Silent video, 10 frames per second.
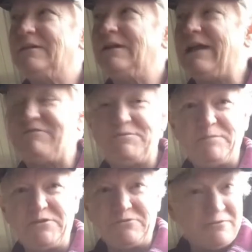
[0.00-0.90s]
having to
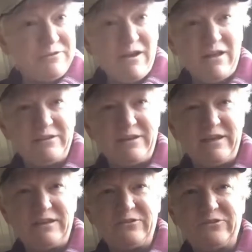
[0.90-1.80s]
be during the
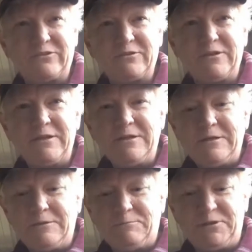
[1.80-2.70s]
holidays,
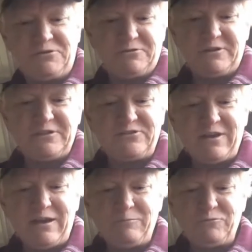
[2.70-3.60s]
be during a
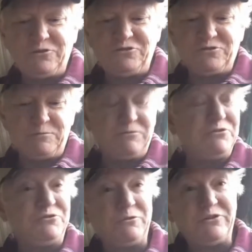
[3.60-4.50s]
time when you should be
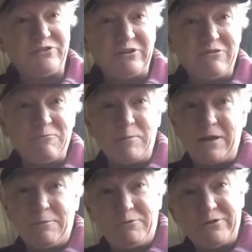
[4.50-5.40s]
rejoicing over
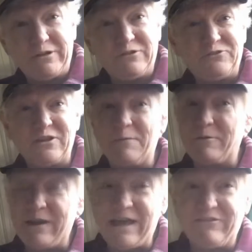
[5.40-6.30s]
being able to
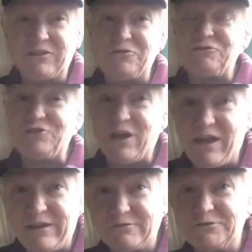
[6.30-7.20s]
celebrate having a new
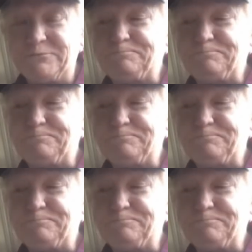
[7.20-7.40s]
child.